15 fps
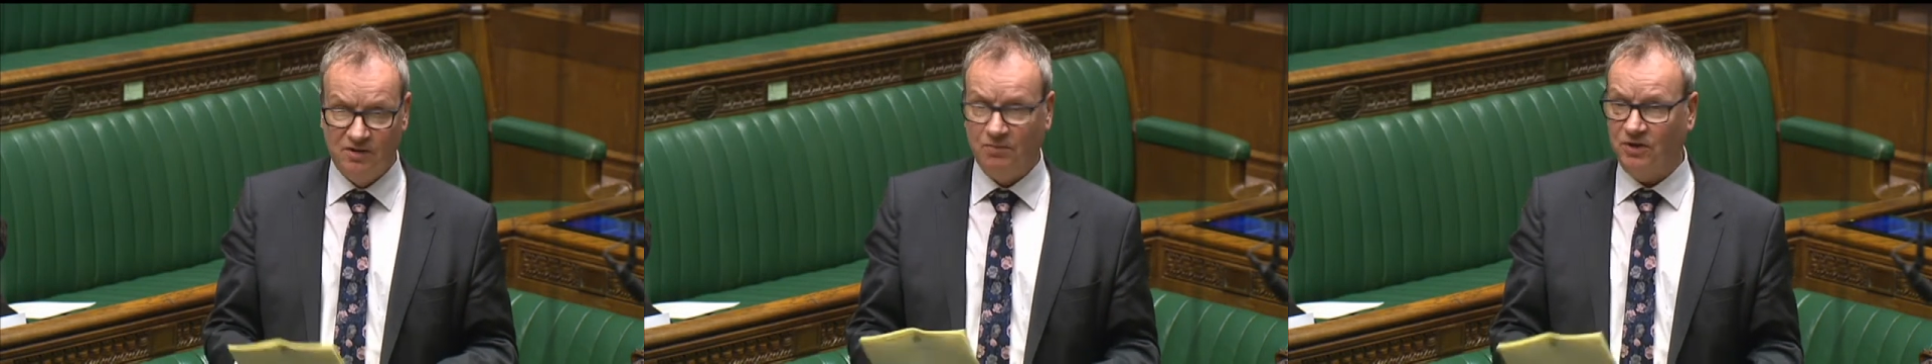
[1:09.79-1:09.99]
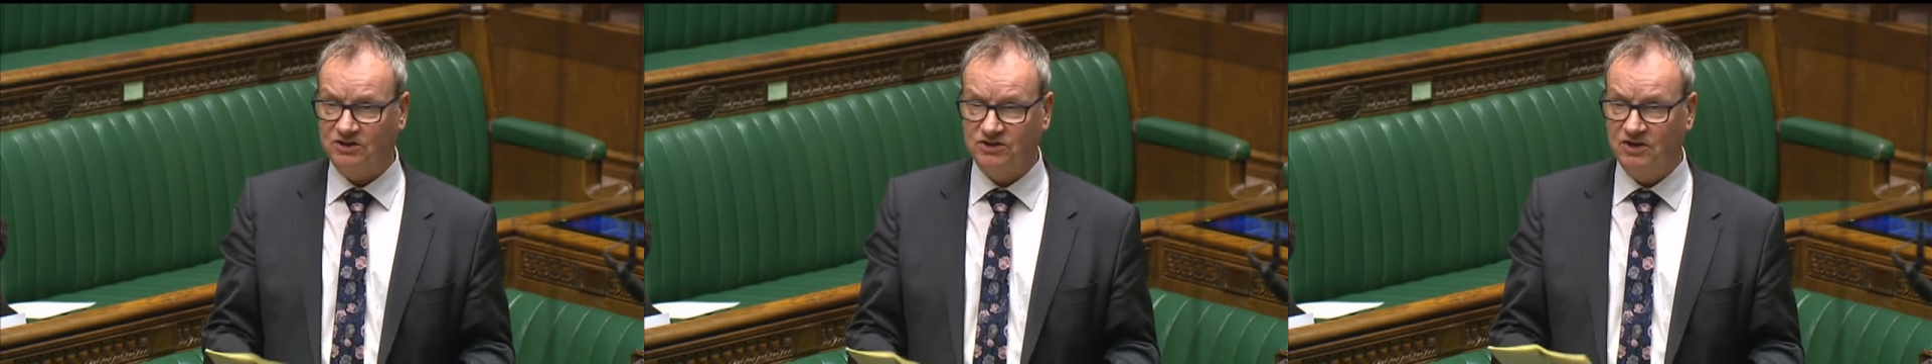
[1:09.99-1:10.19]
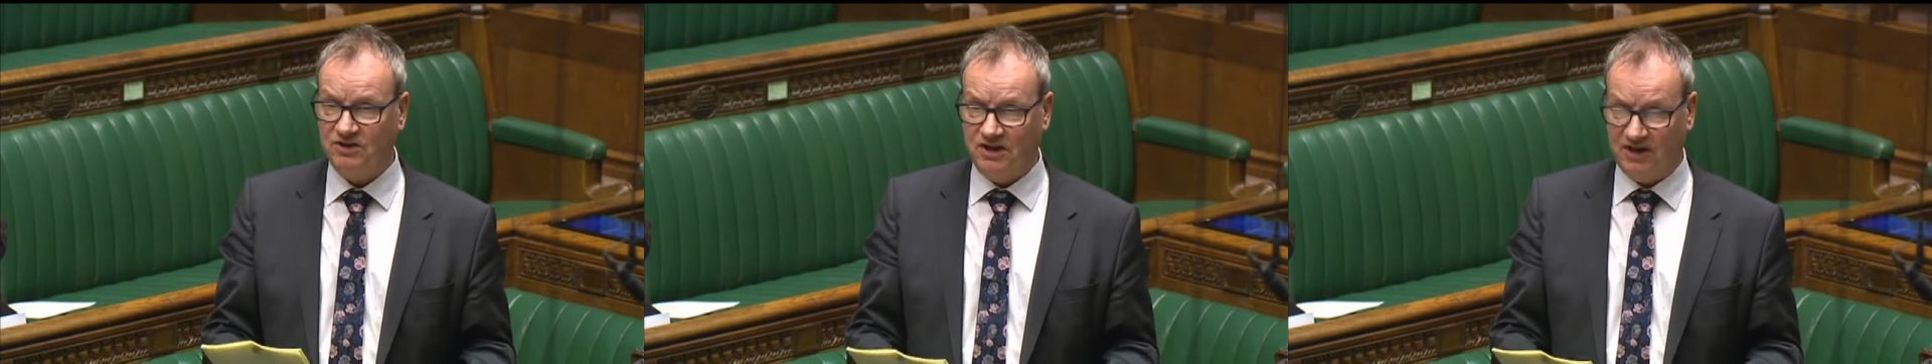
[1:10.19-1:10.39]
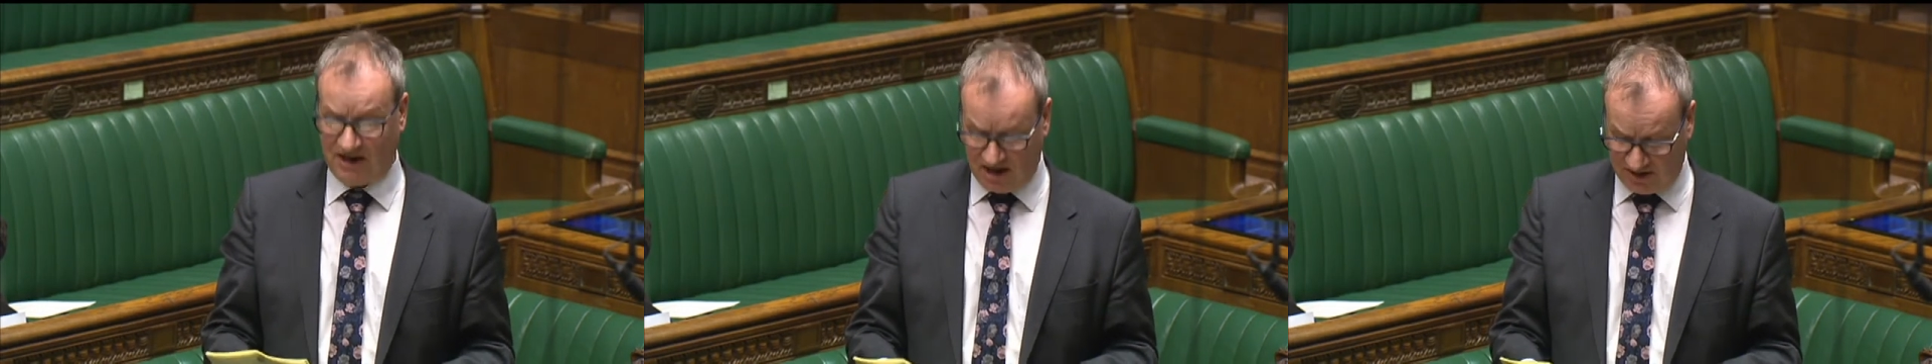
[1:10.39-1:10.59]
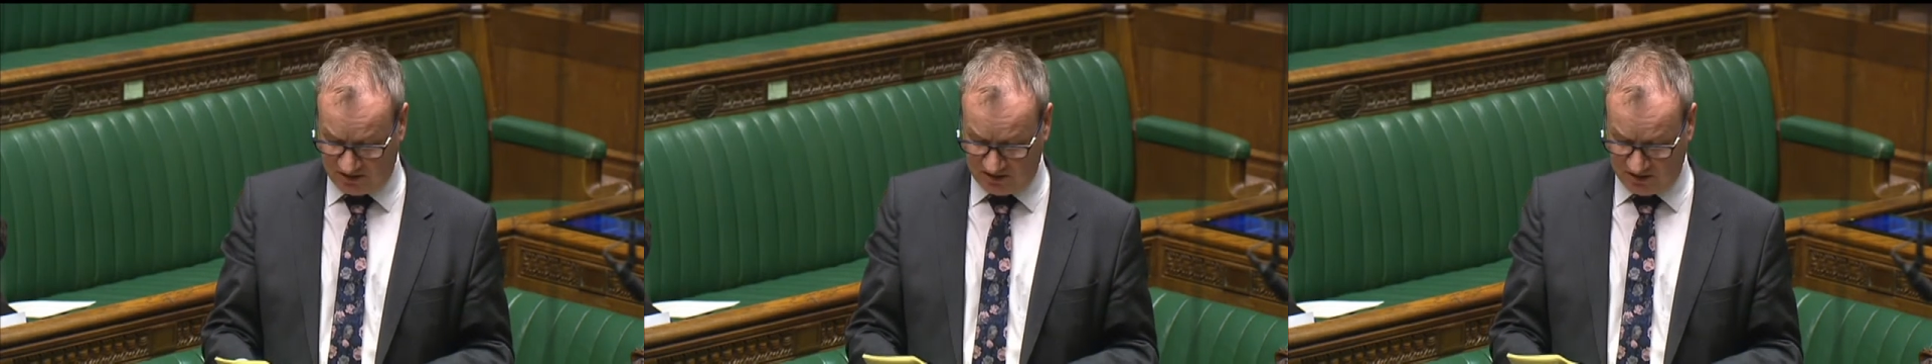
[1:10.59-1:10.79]
Much of the
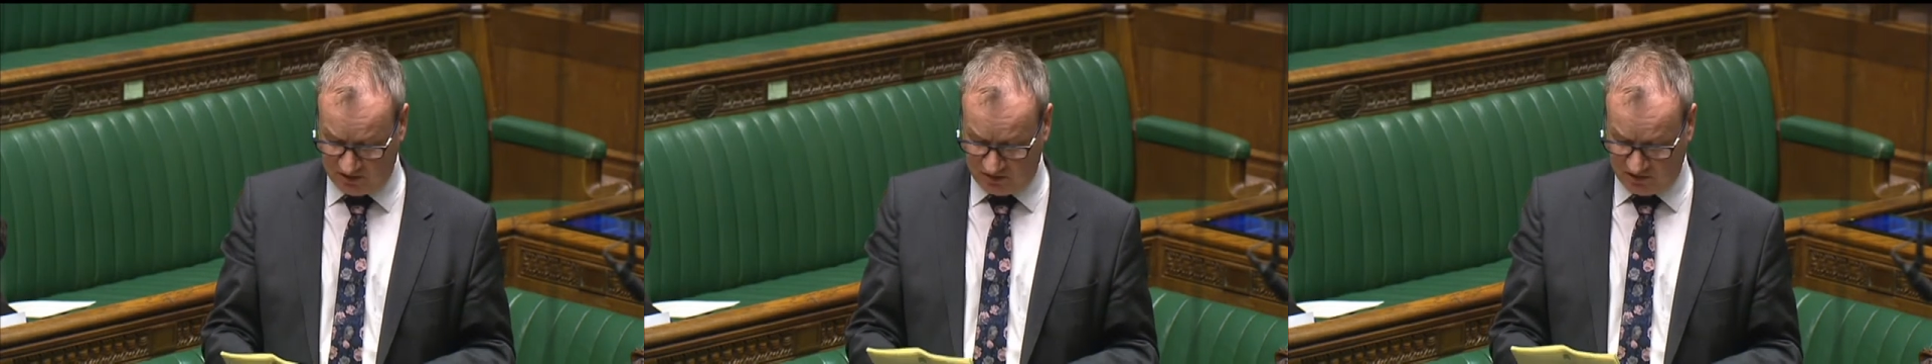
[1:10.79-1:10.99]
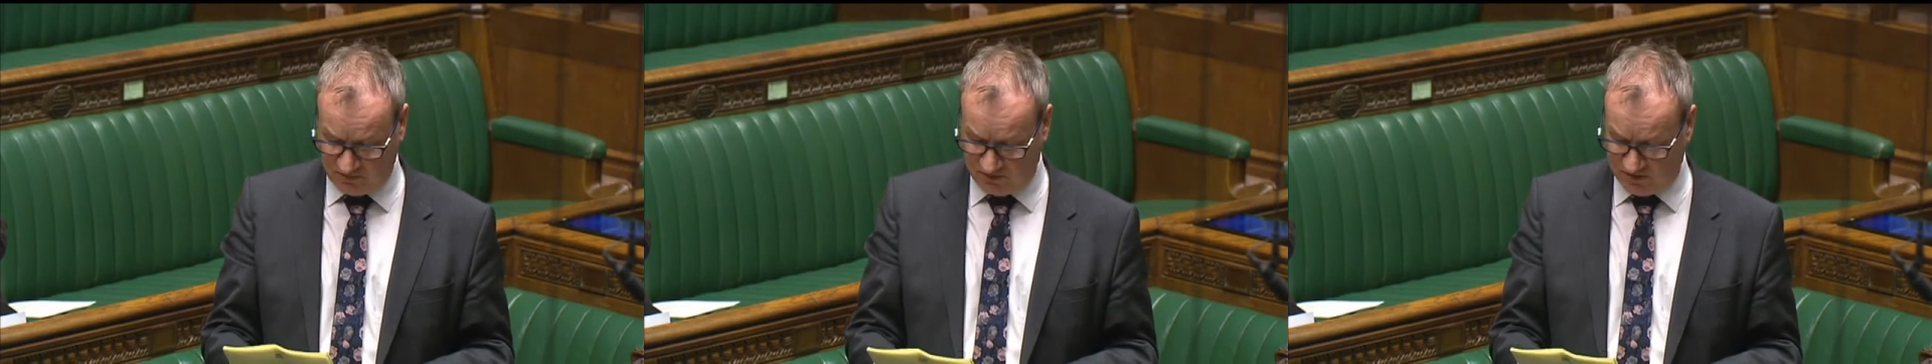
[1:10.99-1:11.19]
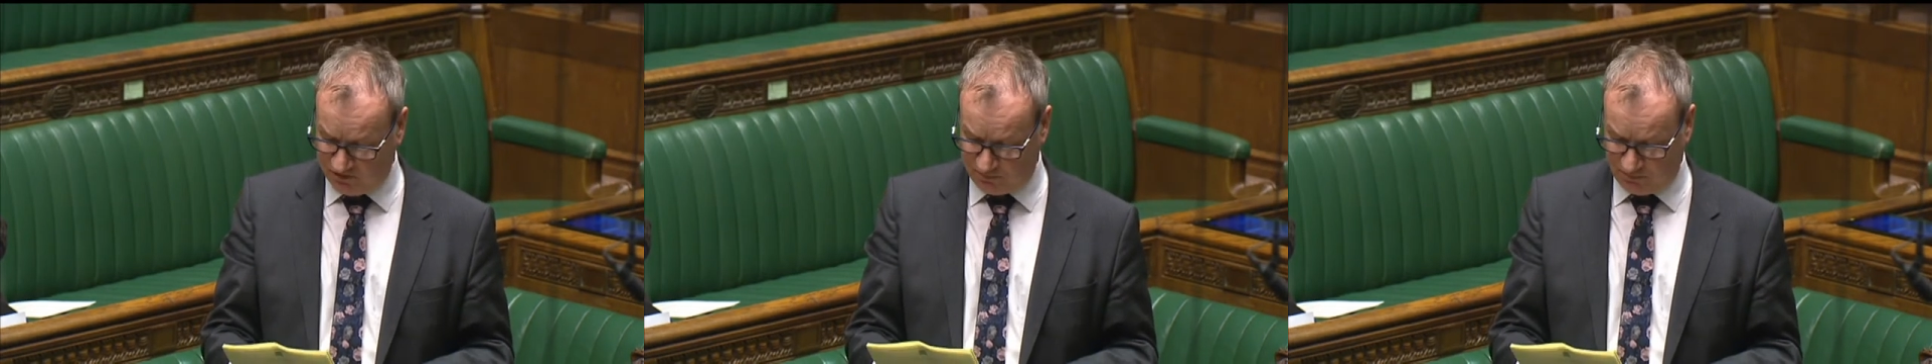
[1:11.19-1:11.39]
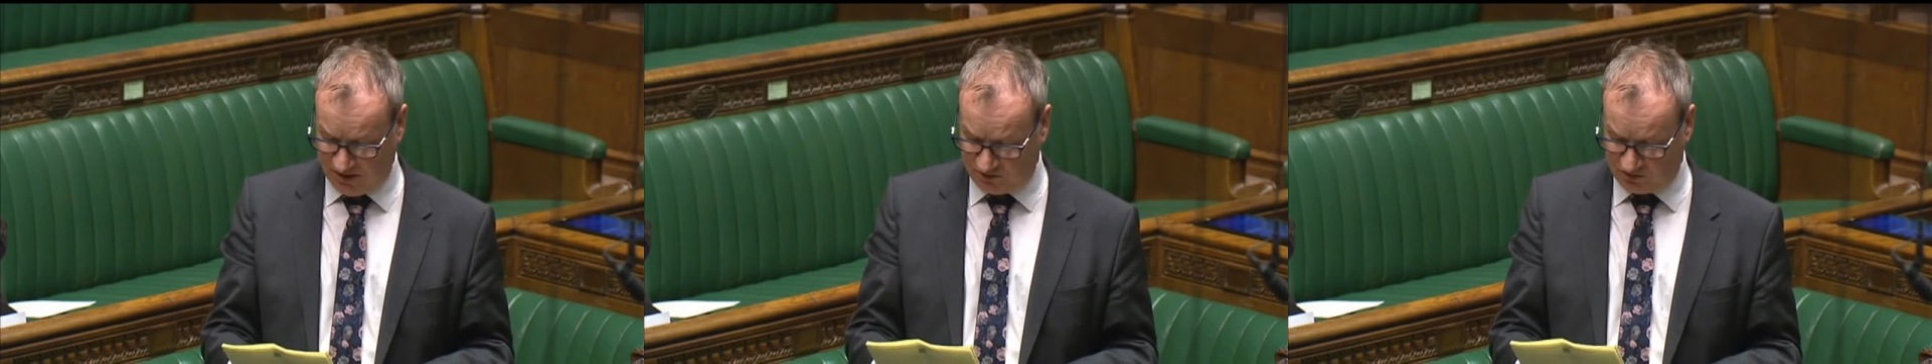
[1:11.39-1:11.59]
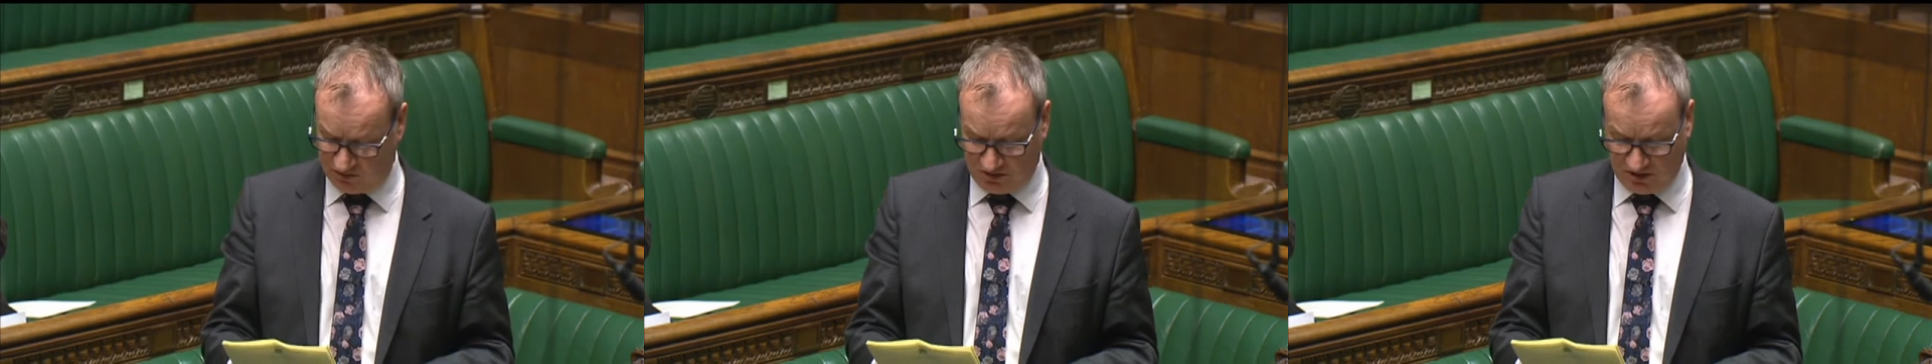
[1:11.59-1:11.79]
heritage of East
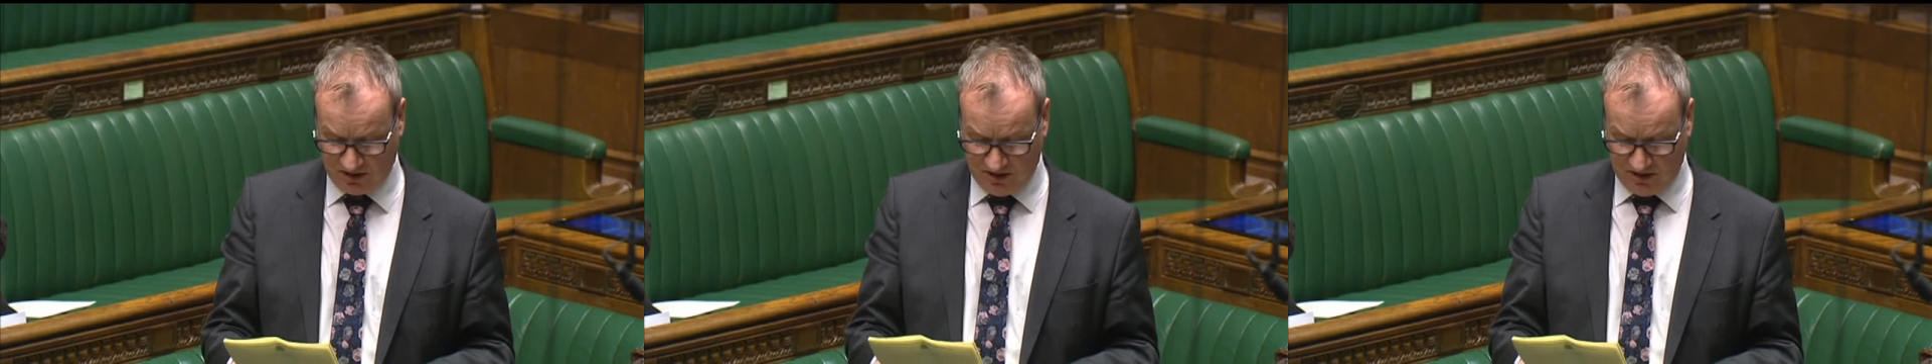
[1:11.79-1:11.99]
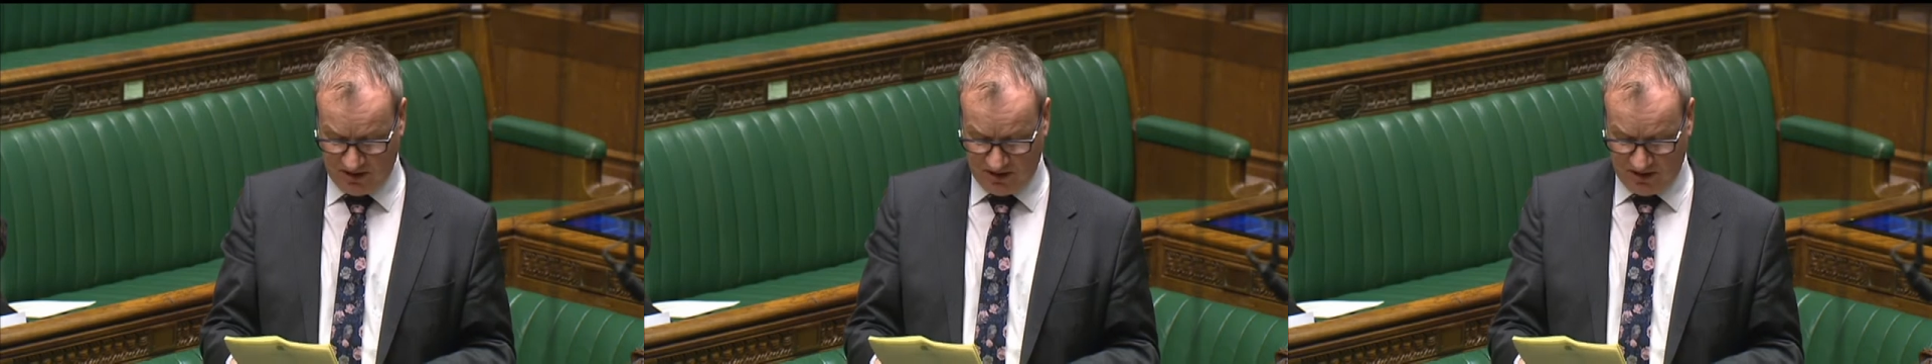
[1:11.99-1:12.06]
Perthshire